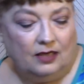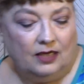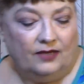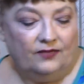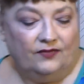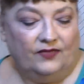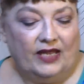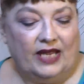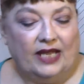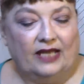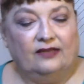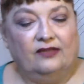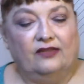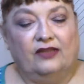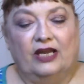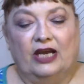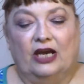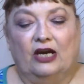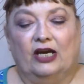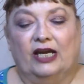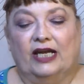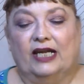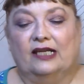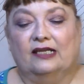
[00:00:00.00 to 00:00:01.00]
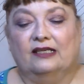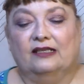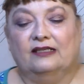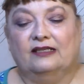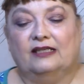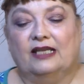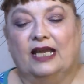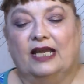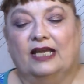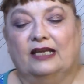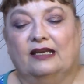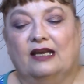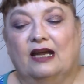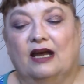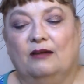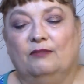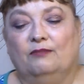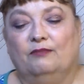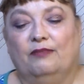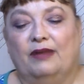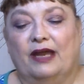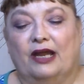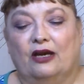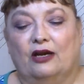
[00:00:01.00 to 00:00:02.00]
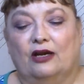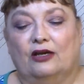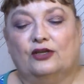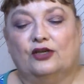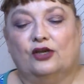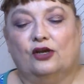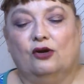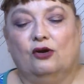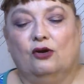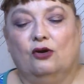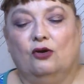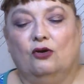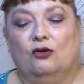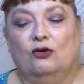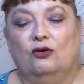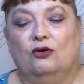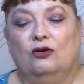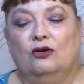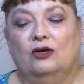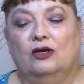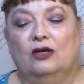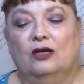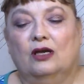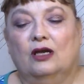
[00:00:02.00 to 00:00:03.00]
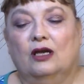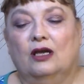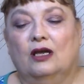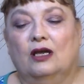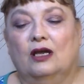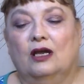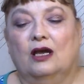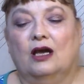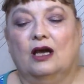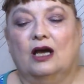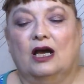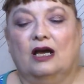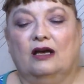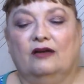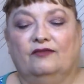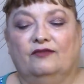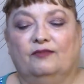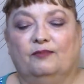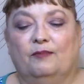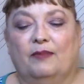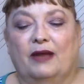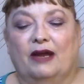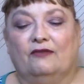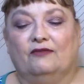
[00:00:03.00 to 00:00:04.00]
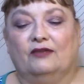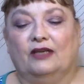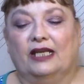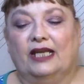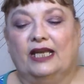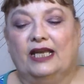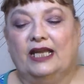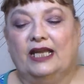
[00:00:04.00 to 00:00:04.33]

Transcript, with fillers: Then there is an Umberto of Beverly